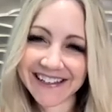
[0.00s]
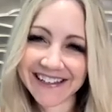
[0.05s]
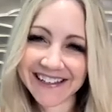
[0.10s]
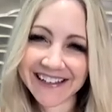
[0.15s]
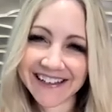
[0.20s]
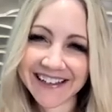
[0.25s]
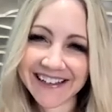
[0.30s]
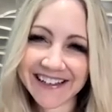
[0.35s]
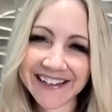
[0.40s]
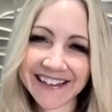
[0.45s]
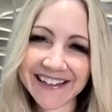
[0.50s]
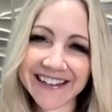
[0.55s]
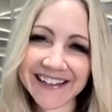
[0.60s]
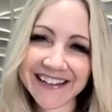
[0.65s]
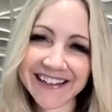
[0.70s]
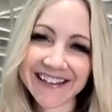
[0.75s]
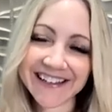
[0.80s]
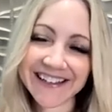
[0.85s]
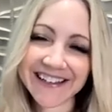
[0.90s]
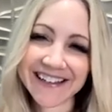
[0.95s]

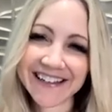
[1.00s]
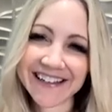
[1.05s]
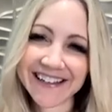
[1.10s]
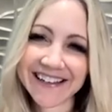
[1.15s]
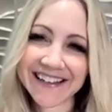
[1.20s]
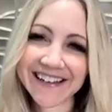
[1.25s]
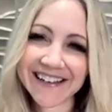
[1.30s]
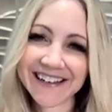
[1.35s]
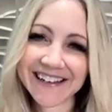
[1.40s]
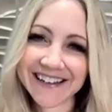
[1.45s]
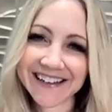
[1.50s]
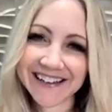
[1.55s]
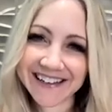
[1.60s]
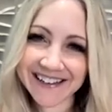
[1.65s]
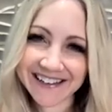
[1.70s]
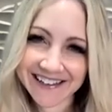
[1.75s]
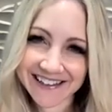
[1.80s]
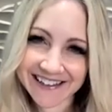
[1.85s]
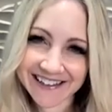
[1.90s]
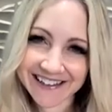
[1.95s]

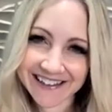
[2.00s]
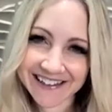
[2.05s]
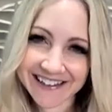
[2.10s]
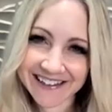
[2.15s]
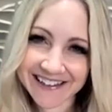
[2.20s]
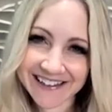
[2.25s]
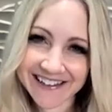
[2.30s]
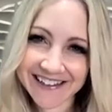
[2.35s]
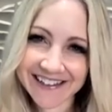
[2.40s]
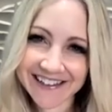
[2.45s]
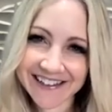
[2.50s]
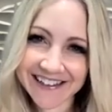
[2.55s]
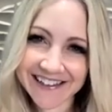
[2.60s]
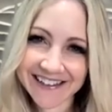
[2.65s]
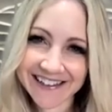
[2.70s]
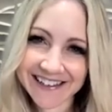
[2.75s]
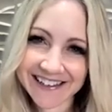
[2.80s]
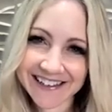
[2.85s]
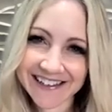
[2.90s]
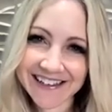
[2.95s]

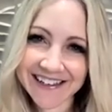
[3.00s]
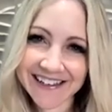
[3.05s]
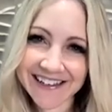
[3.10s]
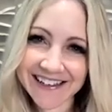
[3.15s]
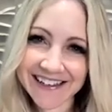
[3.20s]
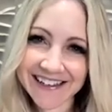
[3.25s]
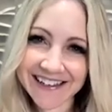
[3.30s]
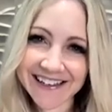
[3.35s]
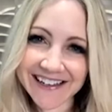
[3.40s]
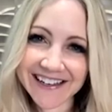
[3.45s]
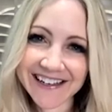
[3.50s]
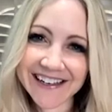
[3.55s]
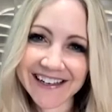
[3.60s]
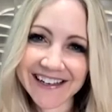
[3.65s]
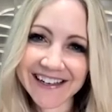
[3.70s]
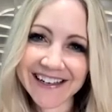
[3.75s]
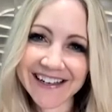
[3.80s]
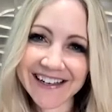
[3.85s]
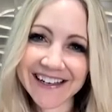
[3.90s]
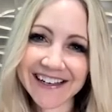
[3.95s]

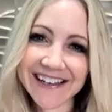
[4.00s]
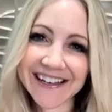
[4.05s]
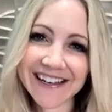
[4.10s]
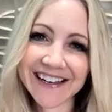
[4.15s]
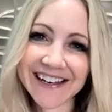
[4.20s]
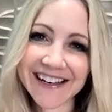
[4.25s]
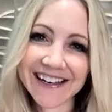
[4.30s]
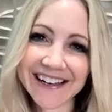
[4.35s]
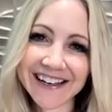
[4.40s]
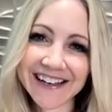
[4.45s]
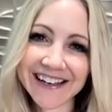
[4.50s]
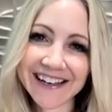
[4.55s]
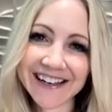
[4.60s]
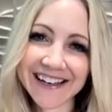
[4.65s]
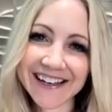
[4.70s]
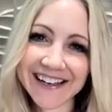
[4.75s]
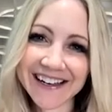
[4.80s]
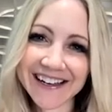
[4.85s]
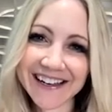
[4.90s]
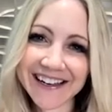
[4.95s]

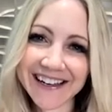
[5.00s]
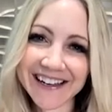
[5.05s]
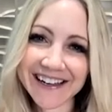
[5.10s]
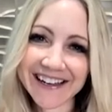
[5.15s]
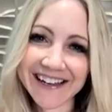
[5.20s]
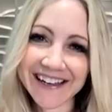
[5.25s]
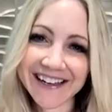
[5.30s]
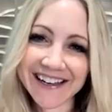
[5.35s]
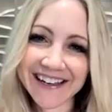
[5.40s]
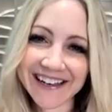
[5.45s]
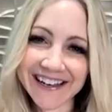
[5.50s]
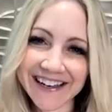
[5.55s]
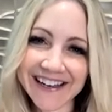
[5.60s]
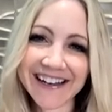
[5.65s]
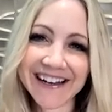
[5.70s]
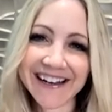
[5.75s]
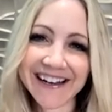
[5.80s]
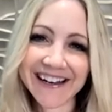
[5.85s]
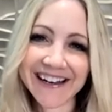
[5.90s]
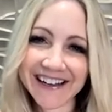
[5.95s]

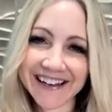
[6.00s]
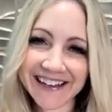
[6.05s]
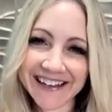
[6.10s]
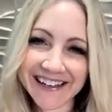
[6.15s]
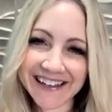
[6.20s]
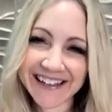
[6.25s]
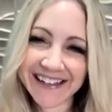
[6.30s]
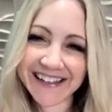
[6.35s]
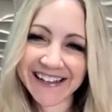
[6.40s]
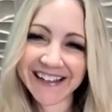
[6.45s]
(not speaking)